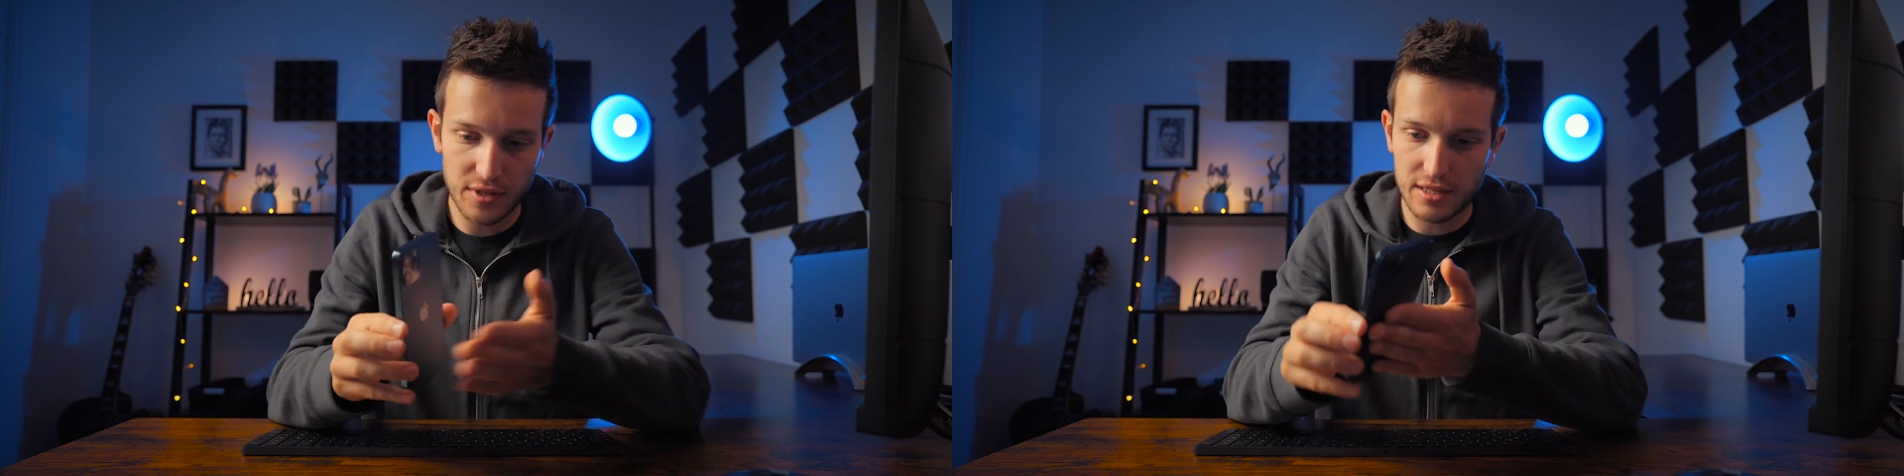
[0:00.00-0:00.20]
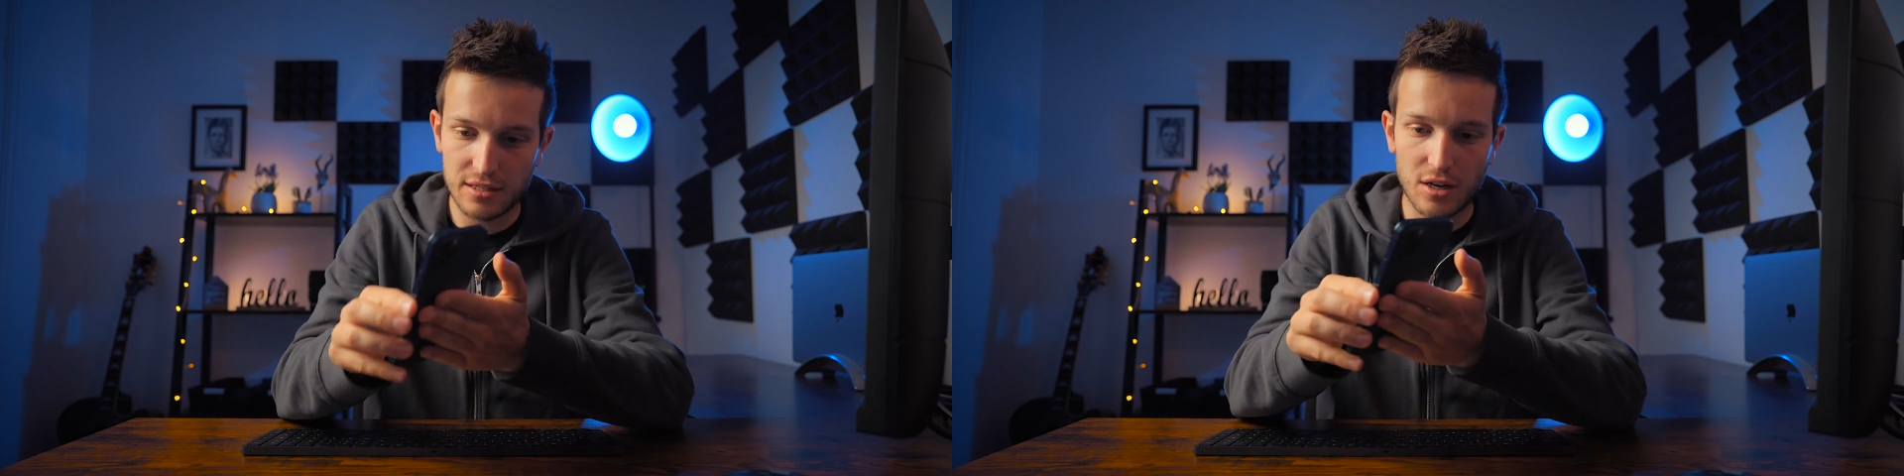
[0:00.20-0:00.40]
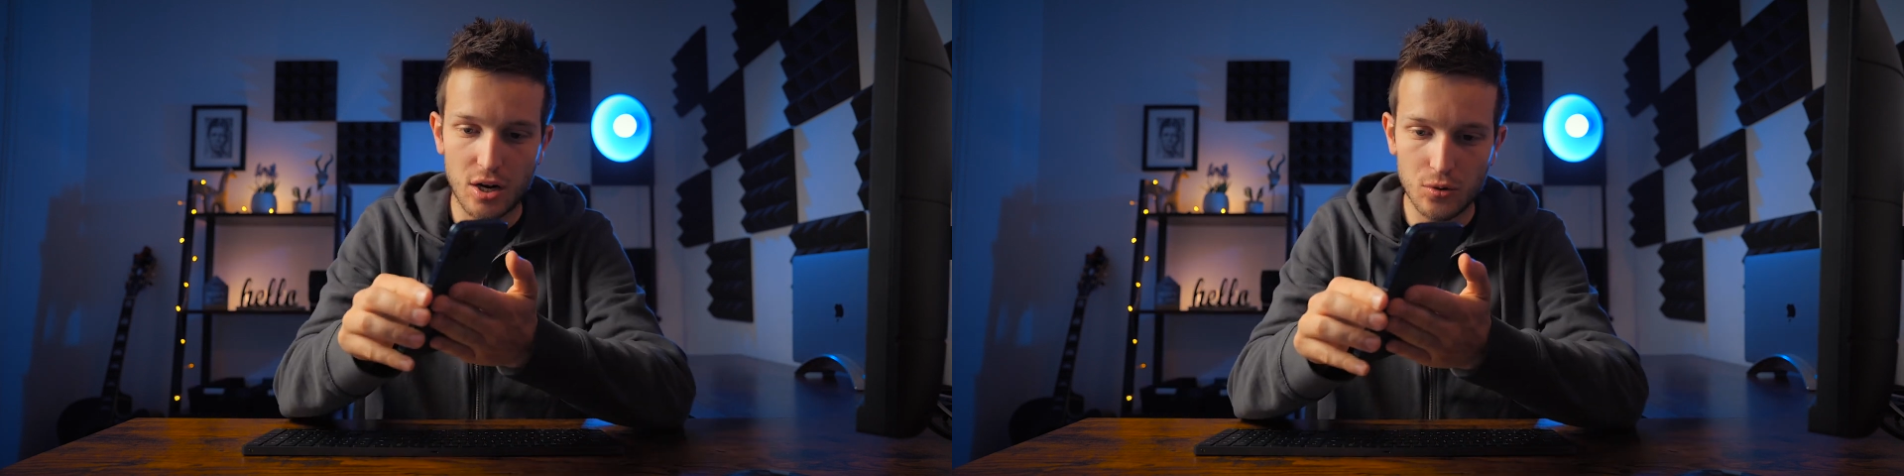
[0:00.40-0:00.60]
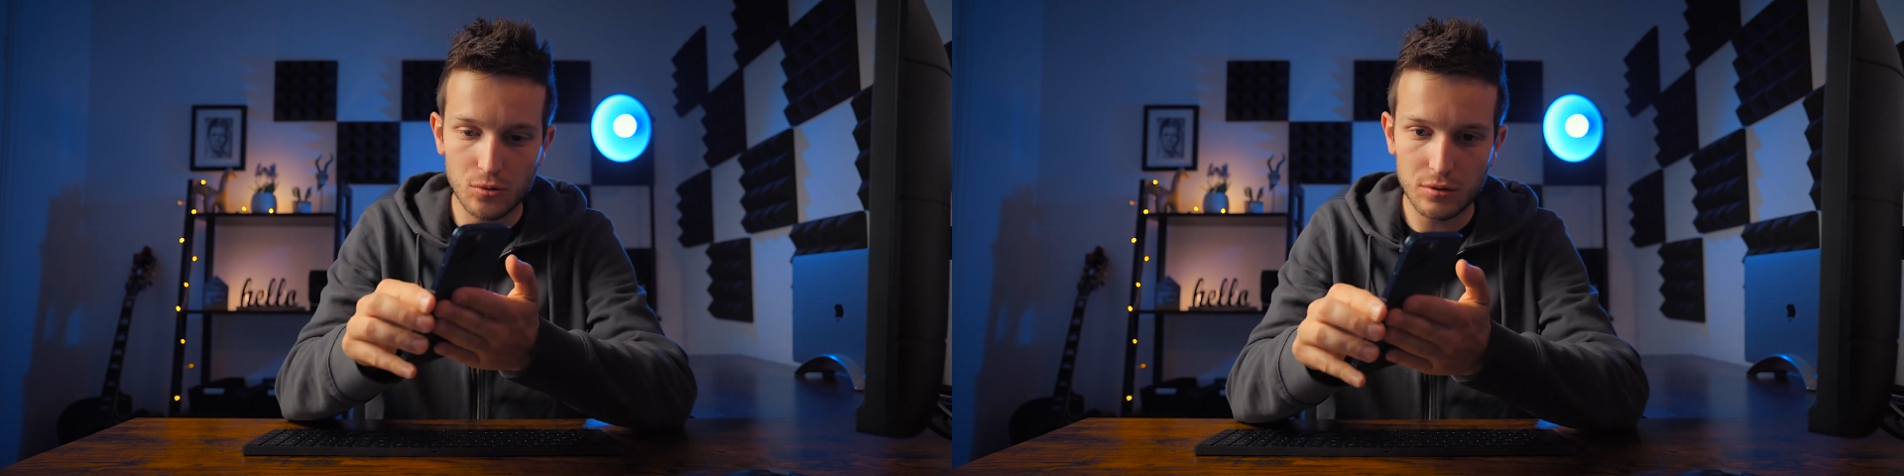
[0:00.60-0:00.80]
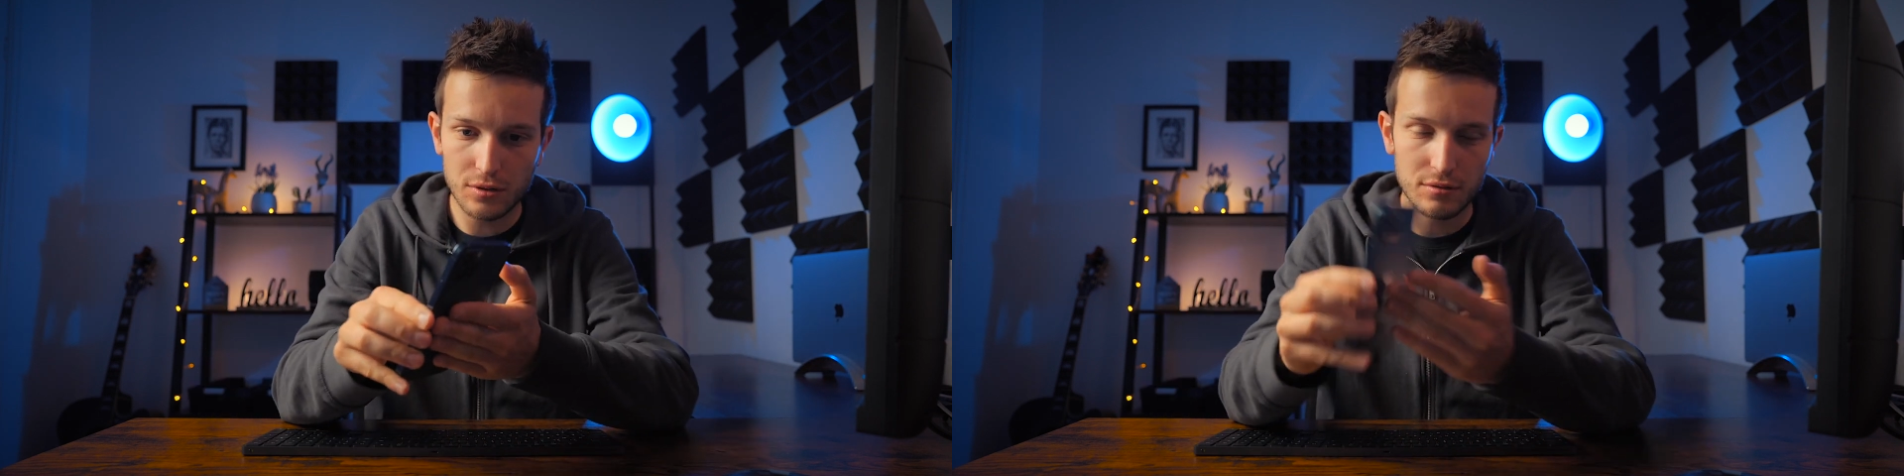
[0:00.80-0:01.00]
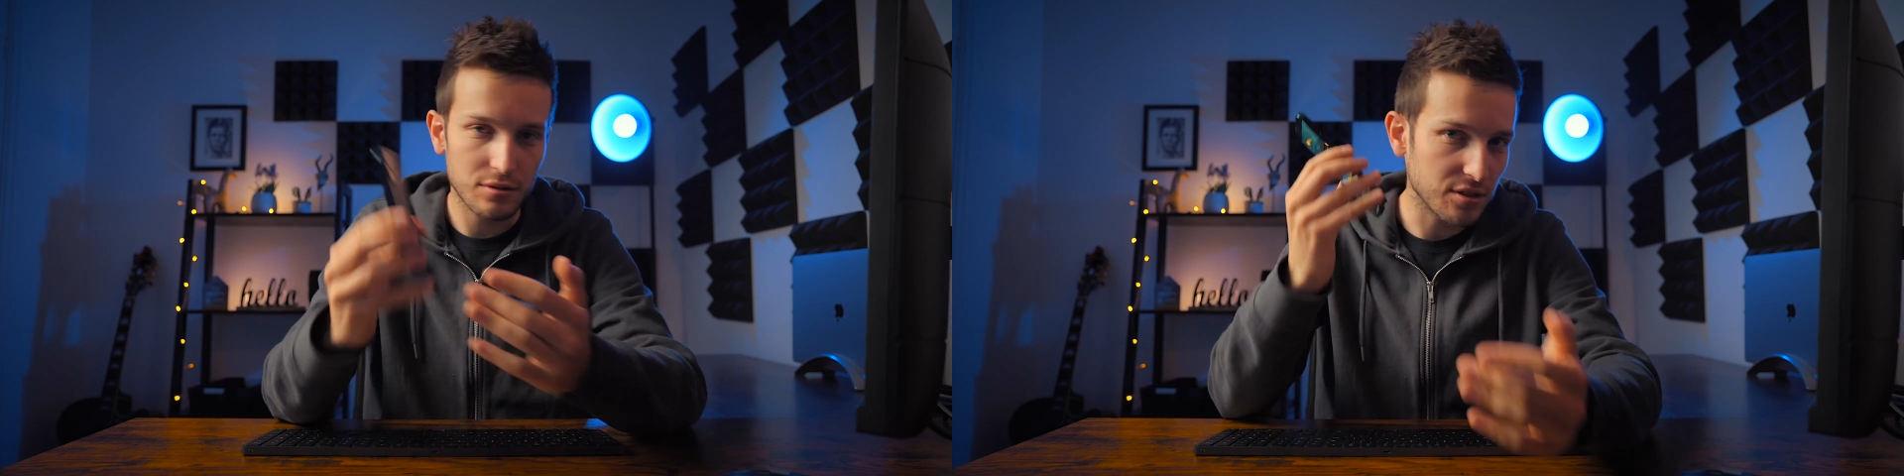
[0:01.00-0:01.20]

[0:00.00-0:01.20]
it's cold,